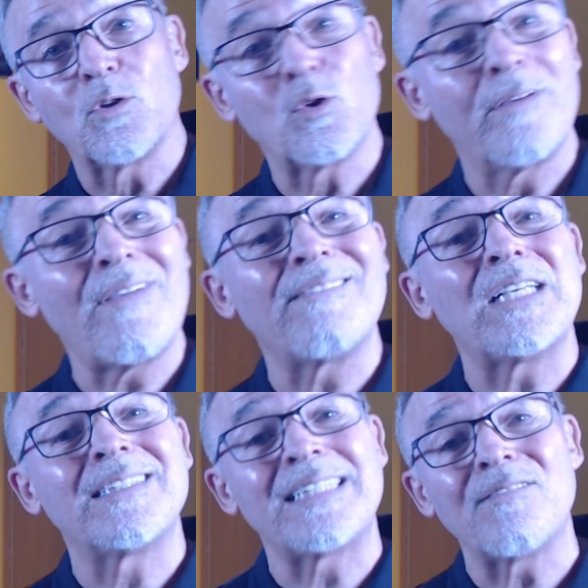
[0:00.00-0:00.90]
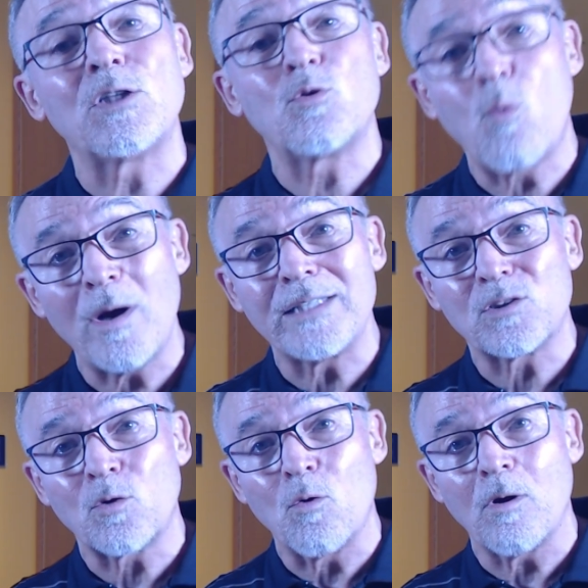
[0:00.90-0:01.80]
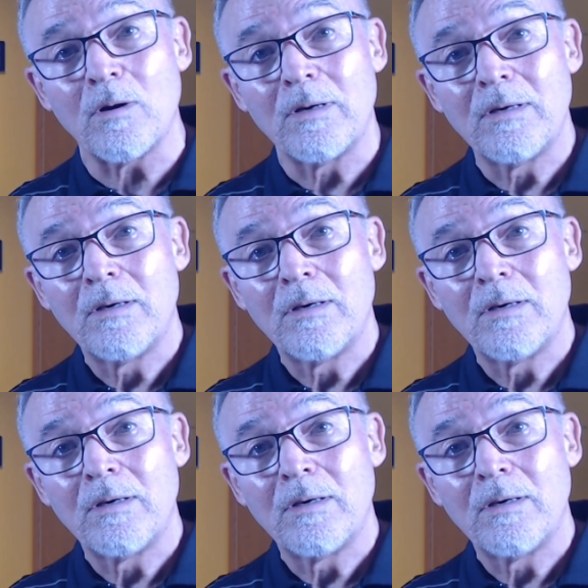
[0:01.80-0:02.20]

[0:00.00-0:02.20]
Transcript: So if you have a 720 score,